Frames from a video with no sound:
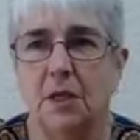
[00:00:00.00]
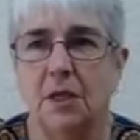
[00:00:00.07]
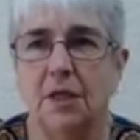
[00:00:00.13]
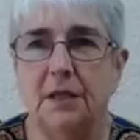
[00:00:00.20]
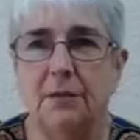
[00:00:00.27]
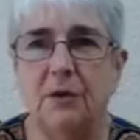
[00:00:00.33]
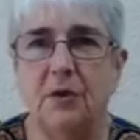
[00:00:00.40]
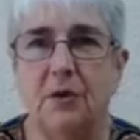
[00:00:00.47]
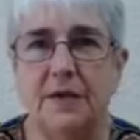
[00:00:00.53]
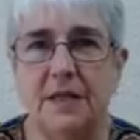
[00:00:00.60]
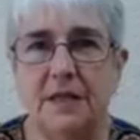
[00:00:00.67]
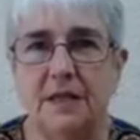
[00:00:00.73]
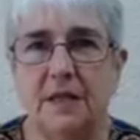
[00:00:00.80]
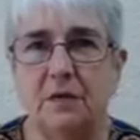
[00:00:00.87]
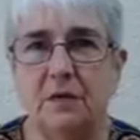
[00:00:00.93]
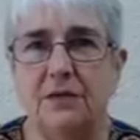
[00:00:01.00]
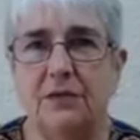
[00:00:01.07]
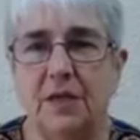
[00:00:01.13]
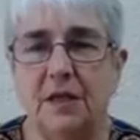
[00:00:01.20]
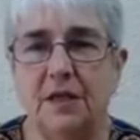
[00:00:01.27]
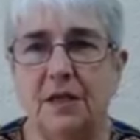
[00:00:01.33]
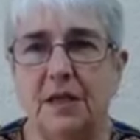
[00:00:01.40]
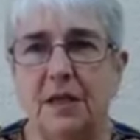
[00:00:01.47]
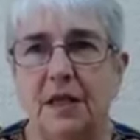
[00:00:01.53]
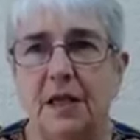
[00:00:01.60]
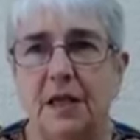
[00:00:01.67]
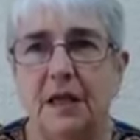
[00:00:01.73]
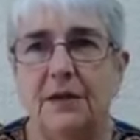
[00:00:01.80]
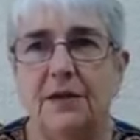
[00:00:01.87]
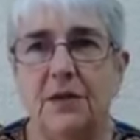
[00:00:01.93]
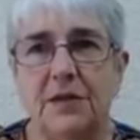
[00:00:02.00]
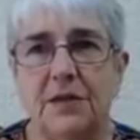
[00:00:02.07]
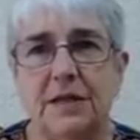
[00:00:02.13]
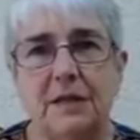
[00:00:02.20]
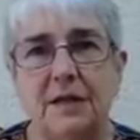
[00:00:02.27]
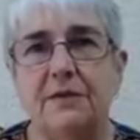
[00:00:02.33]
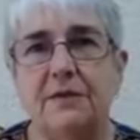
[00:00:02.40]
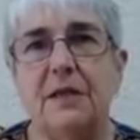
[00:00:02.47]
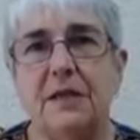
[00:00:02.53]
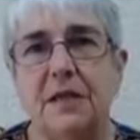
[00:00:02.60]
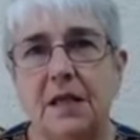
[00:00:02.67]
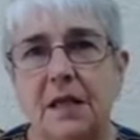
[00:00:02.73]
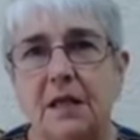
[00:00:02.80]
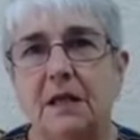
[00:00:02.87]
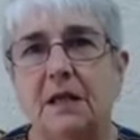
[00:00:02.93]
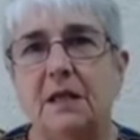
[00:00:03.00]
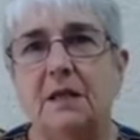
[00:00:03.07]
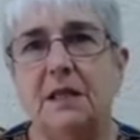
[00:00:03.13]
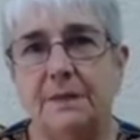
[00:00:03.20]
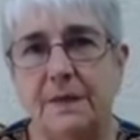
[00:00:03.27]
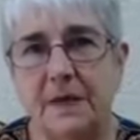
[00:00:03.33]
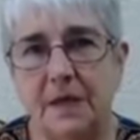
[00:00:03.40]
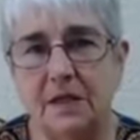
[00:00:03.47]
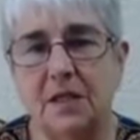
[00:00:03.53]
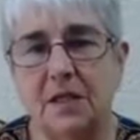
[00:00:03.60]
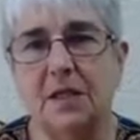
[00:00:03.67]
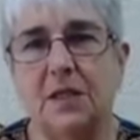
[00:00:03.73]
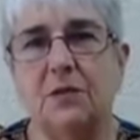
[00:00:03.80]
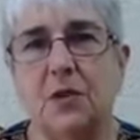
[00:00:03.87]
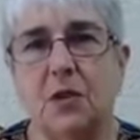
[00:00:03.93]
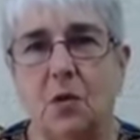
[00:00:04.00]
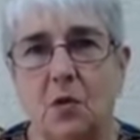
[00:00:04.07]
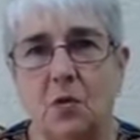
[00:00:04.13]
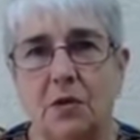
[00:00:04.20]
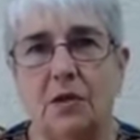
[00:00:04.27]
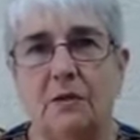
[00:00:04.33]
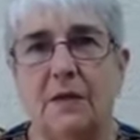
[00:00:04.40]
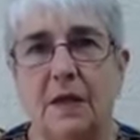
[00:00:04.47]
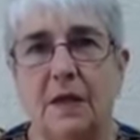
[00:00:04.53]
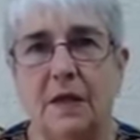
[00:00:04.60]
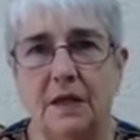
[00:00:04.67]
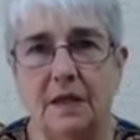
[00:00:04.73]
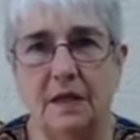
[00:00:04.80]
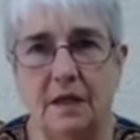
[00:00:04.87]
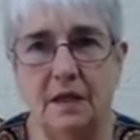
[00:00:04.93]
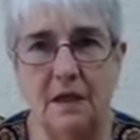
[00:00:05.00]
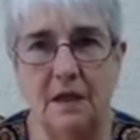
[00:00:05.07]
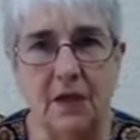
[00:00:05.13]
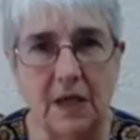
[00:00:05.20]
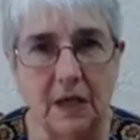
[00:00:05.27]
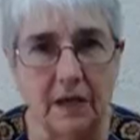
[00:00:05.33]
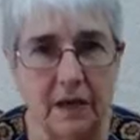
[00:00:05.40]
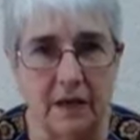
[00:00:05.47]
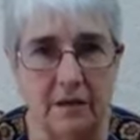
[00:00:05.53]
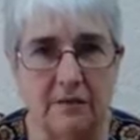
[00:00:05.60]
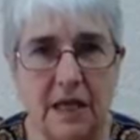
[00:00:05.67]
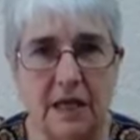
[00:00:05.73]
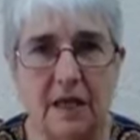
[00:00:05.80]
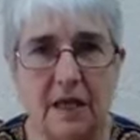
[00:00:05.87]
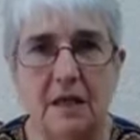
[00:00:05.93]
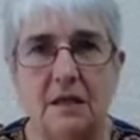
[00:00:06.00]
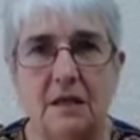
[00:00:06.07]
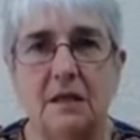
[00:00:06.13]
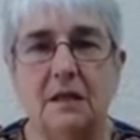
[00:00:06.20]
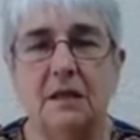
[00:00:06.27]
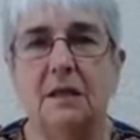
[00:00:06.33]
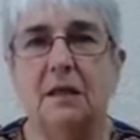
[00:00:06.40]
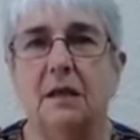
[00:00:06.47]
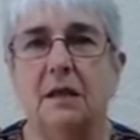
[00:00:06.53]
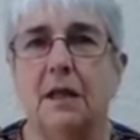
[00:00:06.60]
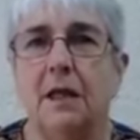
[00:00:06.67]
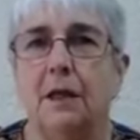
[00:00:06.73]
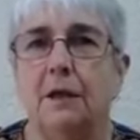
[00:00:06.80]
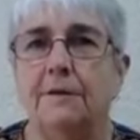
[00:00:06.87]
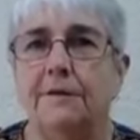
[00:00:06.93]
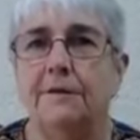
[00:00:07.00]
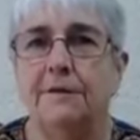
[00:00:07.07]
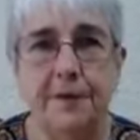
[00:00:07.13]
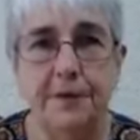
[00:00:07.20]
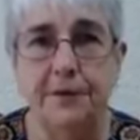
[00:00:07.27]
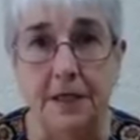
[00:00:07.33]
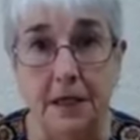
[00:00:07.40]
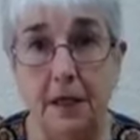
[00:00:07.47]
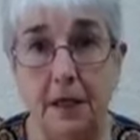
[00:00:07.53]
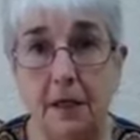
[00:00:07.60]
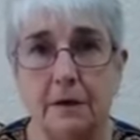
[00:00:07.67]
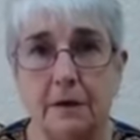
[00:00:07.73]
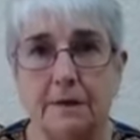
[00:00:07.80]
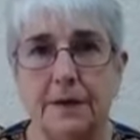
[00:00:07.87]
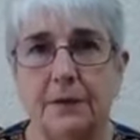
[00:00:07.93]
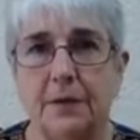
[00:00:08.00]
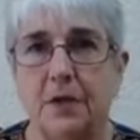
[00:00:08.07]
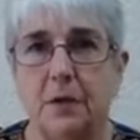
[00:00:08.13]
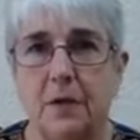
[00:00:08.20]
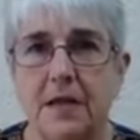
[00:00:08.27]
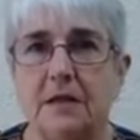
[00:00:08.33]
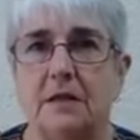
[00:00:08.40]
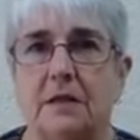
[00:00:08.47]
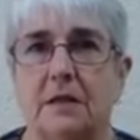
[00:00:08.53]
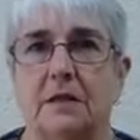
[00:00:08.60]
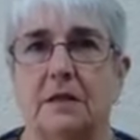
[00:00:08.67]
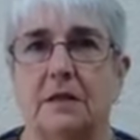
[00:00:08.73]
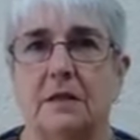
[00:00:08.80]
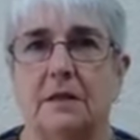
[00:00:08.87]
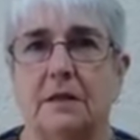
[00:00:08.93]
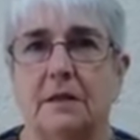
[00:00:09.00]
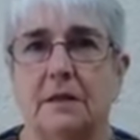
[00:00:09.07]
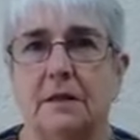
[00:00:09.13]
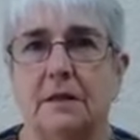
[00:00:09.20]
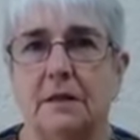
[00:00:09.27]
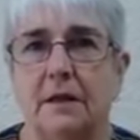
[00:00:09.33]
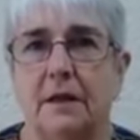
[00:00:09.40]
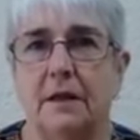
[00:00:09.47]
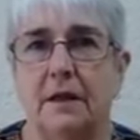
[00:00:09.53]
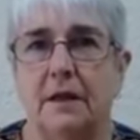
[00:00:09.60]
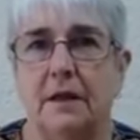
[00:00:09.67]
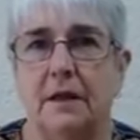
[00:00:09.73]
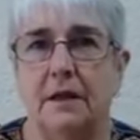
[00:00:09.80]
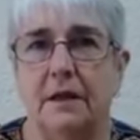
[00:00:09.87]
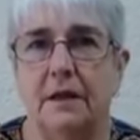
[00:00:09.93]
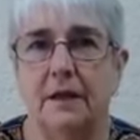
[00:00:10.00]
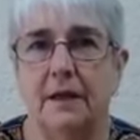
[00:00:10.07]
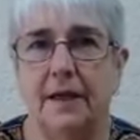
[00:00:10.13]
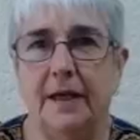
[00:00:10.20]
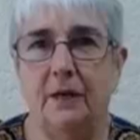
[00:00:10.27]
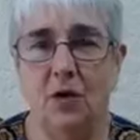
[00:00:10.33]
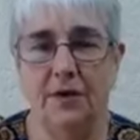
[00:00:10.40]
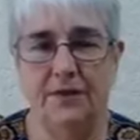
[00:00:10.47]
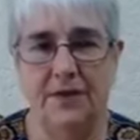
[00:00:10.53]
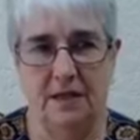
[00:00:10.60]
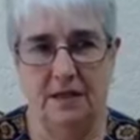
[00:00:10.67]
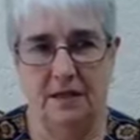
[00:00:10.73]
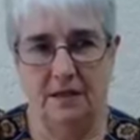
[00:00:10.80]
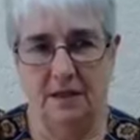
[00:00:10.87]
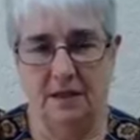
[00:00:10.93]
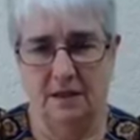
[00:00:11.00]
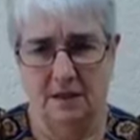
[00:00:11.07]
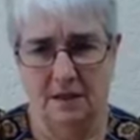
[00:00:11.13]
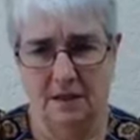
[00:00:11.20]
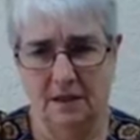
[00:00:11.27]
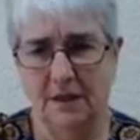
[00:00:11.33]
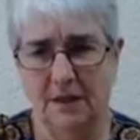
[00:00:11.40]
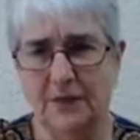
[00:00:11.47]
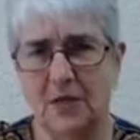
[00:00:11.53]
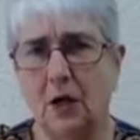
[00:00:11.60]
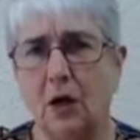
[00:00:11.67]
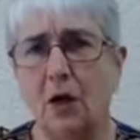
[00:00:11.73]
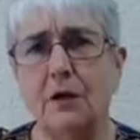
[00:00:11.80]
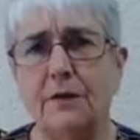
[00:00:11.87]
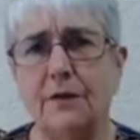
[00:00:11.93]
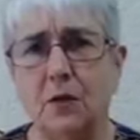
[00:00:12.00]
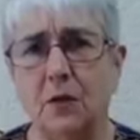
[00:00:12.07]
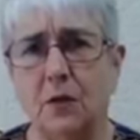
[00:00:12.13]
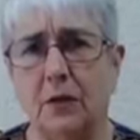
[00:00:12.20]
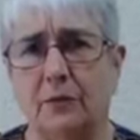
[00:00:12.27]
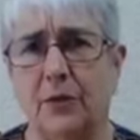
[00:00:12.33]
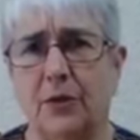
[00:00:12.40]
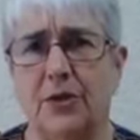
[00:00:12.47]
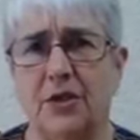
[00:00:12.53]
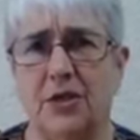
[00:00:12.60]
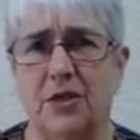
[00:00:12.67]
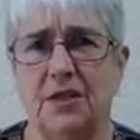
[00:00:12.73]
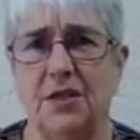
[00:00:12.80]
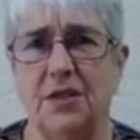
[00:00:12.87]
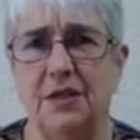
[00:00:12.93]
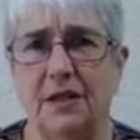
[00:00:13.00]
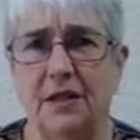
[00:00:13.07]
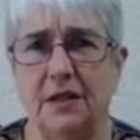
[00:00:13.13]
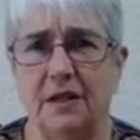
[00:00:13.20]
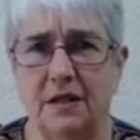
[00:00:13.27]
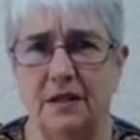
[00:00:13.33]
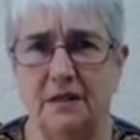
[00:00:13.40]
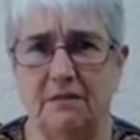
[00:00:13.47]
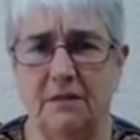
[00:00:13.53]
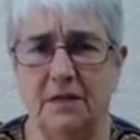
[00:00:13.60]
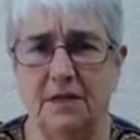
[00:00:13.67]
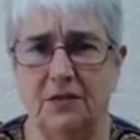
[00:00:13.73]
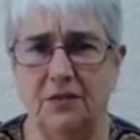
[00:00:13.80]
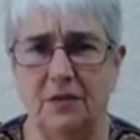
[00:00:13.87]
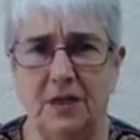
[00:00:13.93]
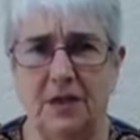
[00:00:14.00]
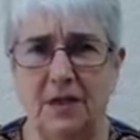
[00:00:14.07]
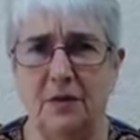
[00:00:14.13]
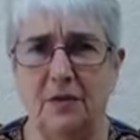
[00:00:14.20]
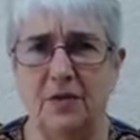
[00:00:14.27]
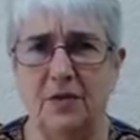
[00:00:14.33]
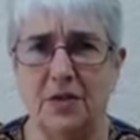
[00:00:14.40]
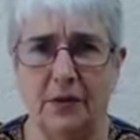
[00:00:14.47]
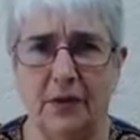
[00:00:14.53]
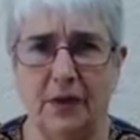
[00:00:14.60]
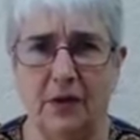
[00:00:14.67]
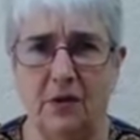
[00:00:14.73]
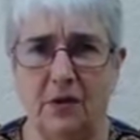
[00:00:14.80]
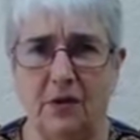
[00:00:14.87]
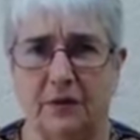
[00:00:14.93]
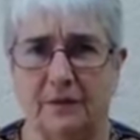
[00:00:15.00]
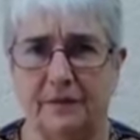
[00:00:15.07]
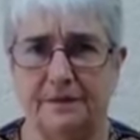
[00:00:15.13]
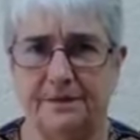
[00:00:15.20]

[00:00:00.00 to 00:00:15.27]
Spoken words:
In the book of Esther, we find that there are 17 speeches recorded that the king made. 15 of them are questions. And what that gives the overall impression is that the king doesn't really know what's going on.